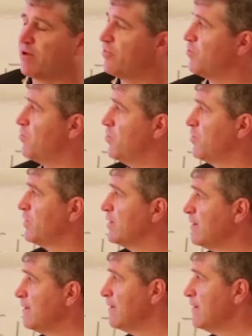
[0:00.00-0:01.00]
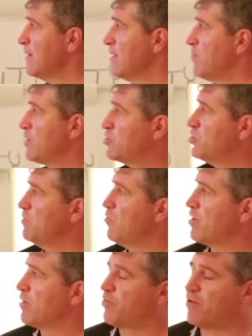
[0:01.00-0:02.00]
around the world. We had two
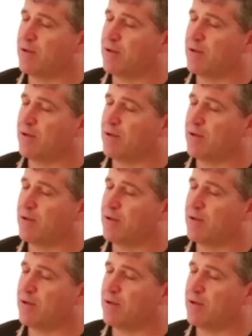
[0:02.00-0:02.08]
minor,